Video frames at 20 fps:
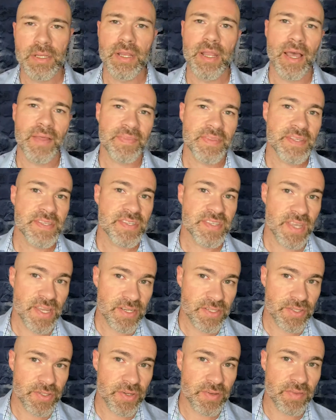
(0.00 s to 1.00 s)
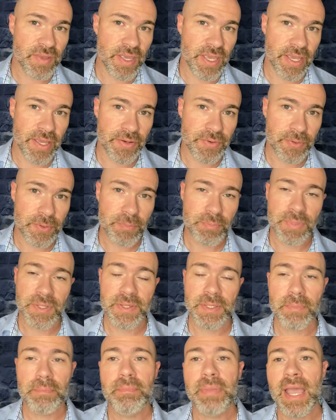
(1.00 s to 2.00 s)
Not the center of the handle, but
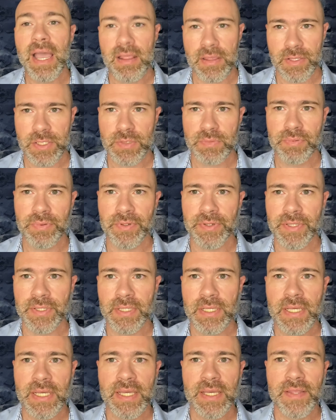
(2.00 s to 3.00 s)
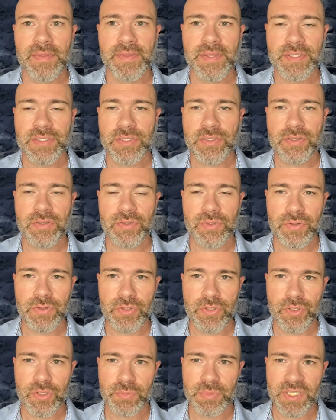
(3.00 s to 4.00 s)
the balance point. And this is
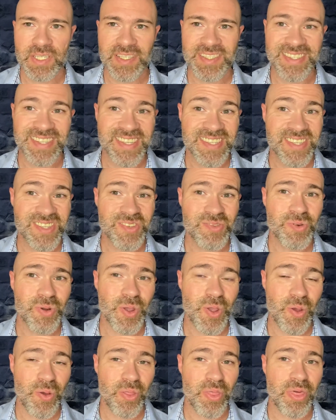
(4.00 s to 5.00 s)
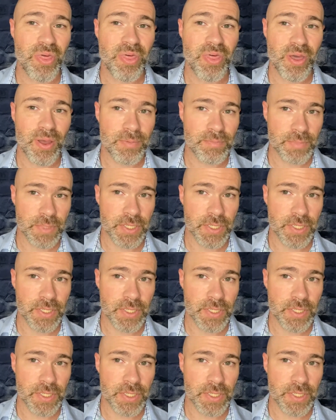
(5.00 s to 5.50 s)
crucial because this is where your thumb